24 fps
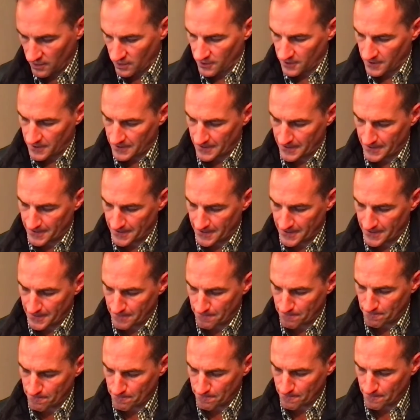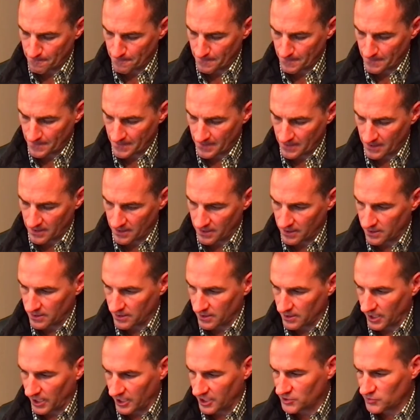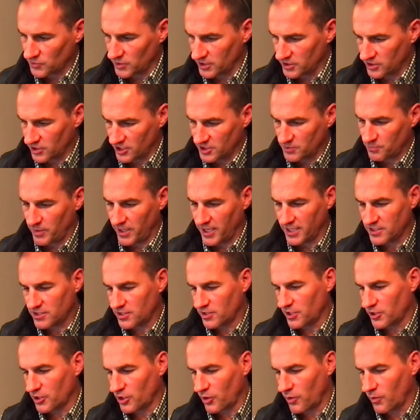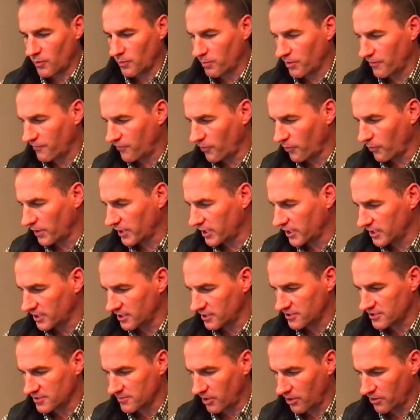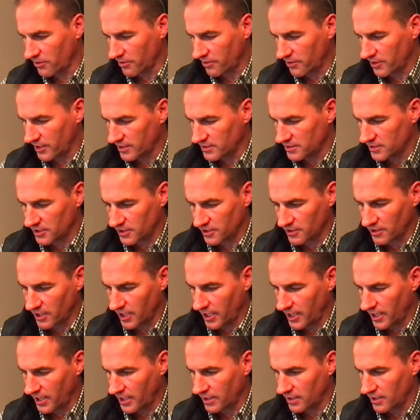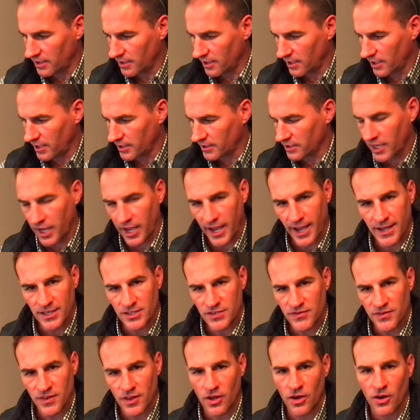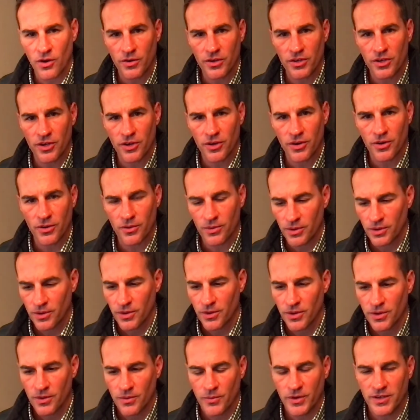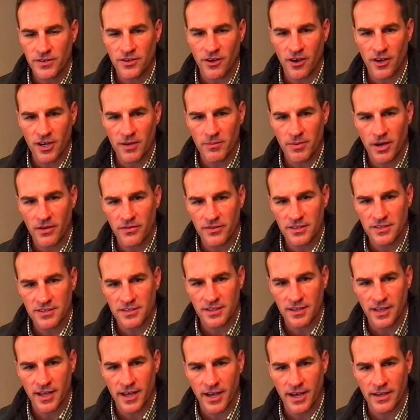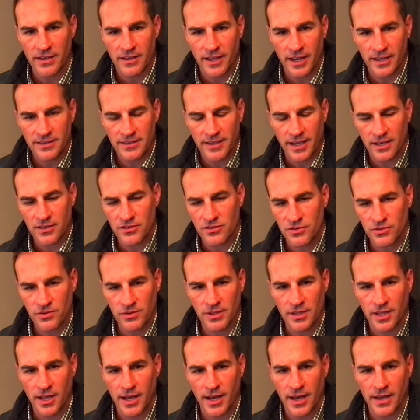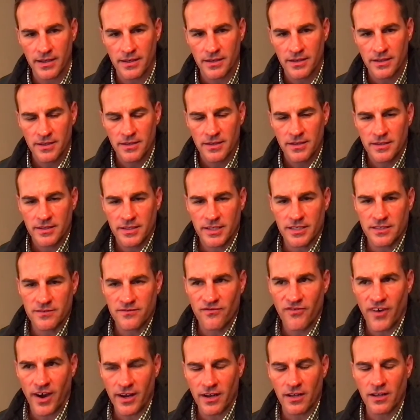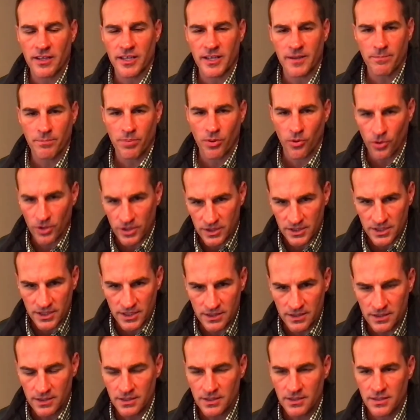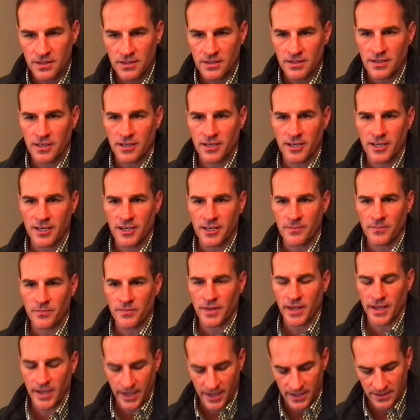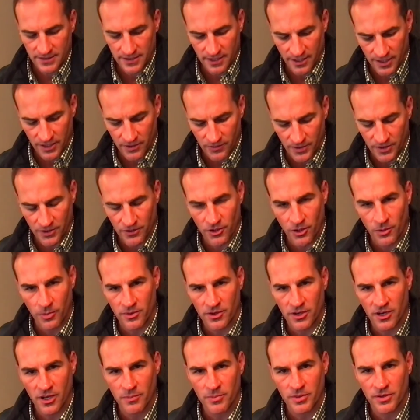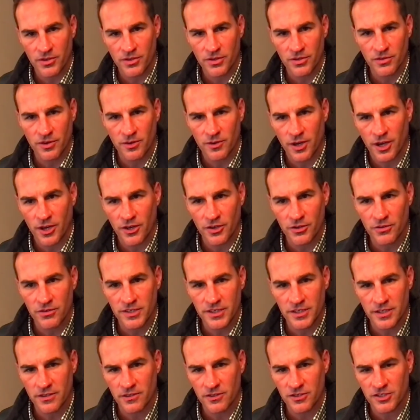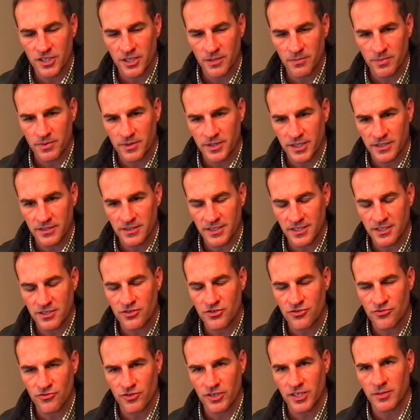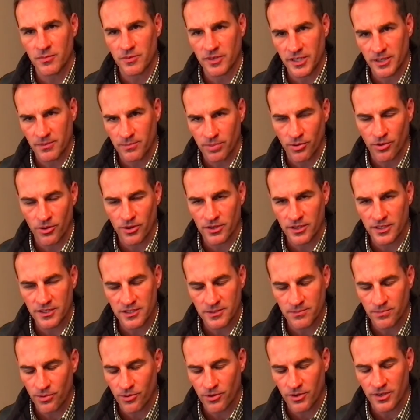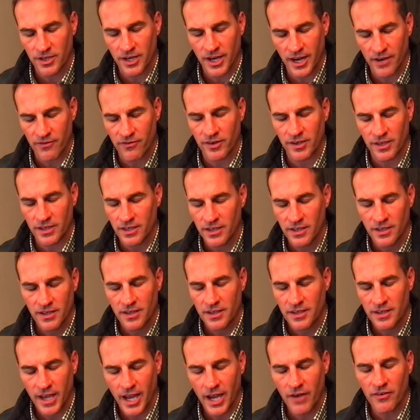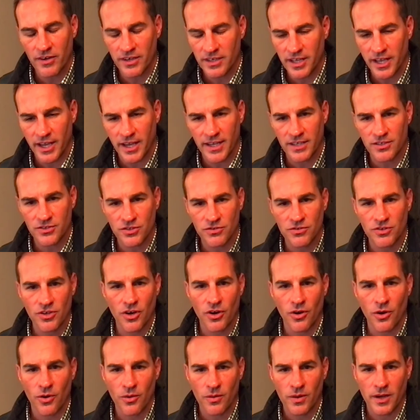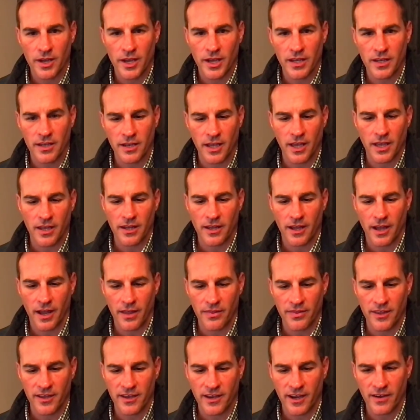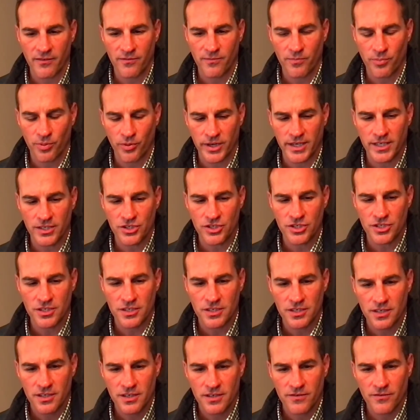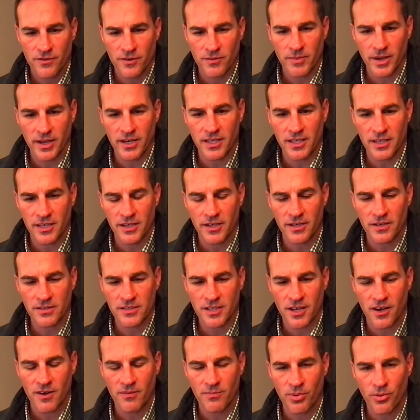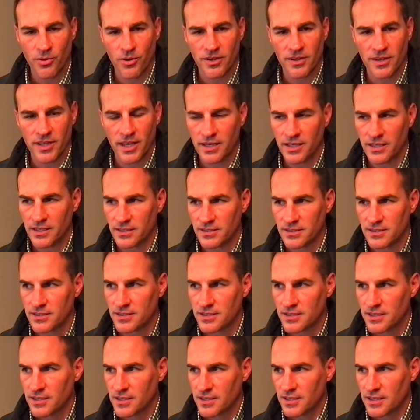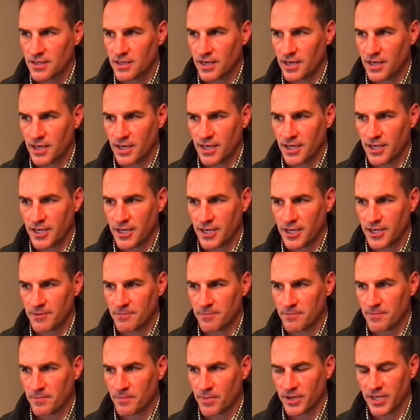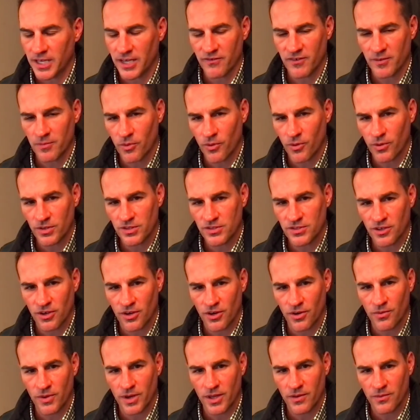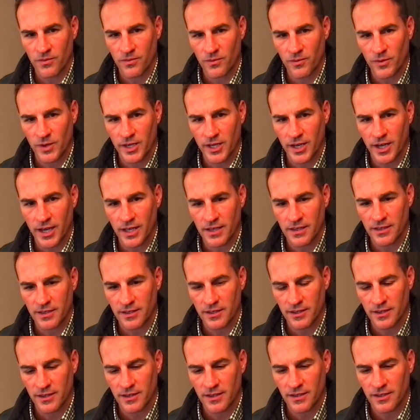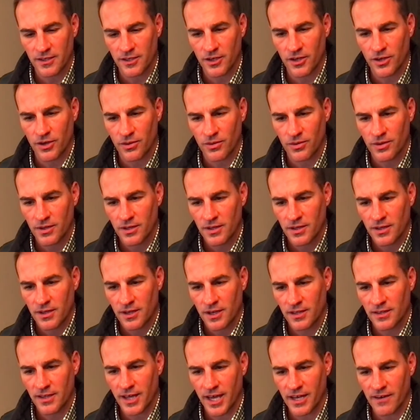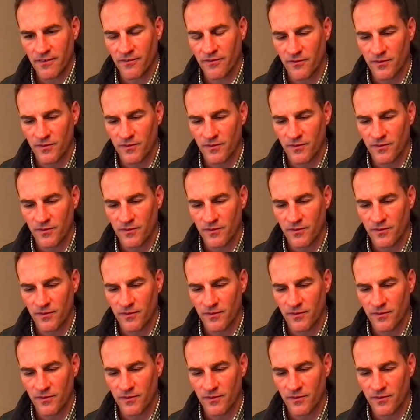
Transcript: I just want to touch base, before we get into some other things here on cash flow. We talk about this a lot. I text you a lot. It's vitally important. I got to tell you, when you're opening up a new dealership, it's extremely important. It's important every day, as you know, and I think I've preached for many years how important that is. But even more so when we got, a lot of